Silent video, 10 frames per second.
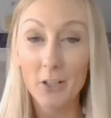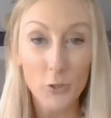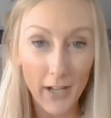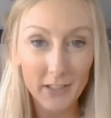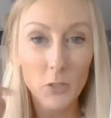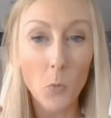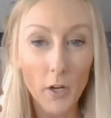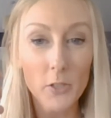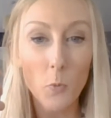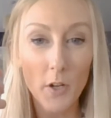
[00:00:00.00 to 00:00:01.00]
attracting
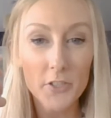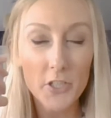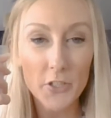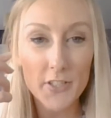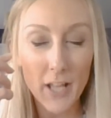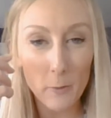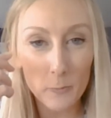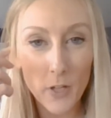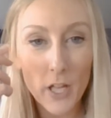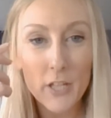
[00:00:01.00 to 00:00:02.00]
what you want to yourself.